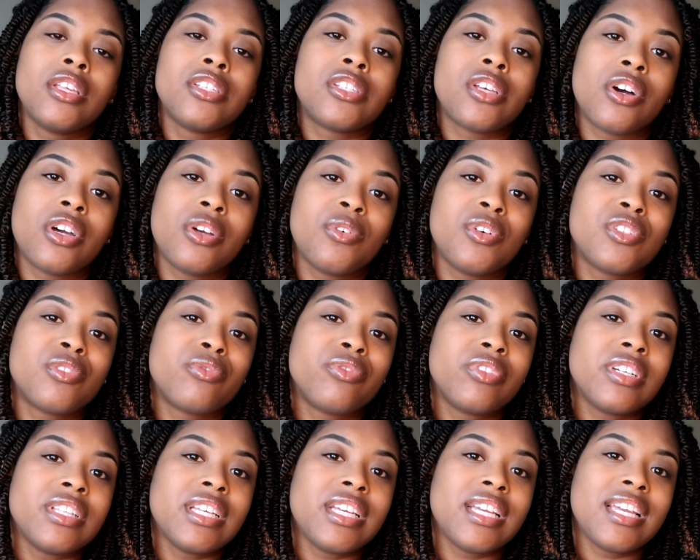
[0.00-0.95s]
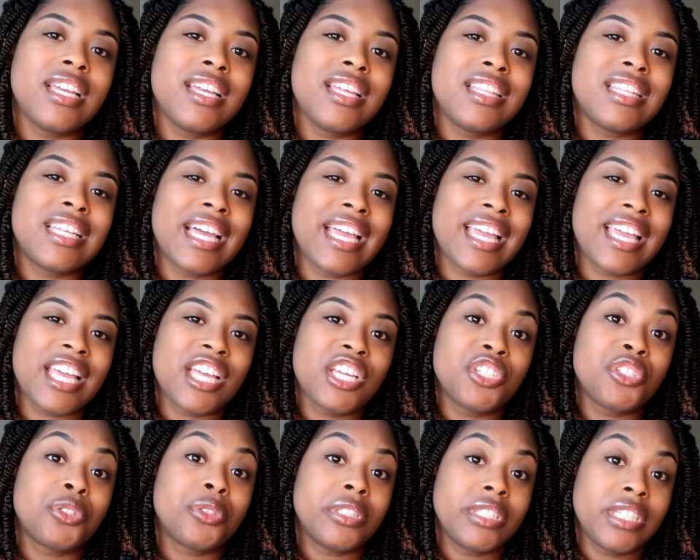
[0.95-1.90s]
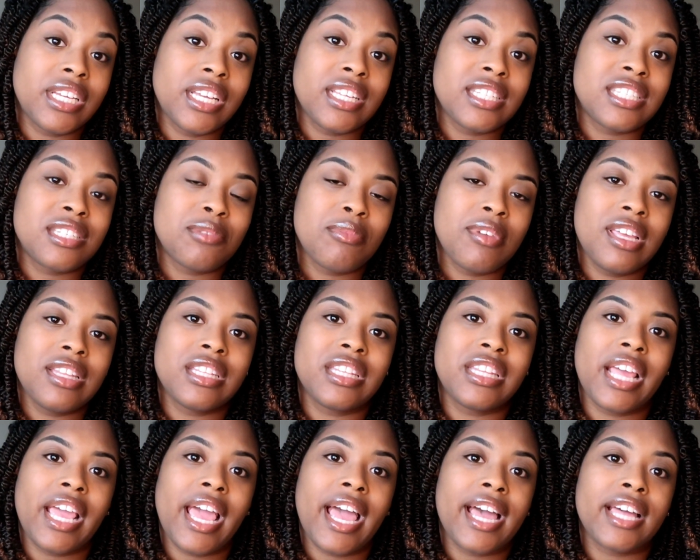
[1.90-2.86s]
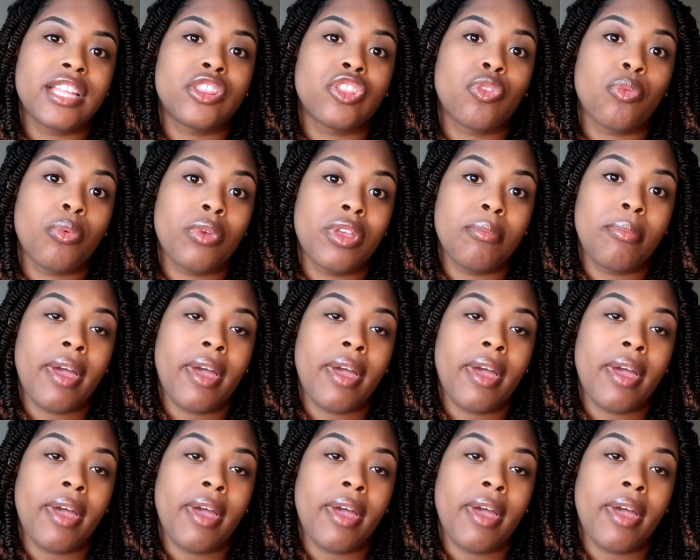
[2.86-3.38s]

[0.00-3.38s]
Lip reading: So it was really like intriguing to me that they had 3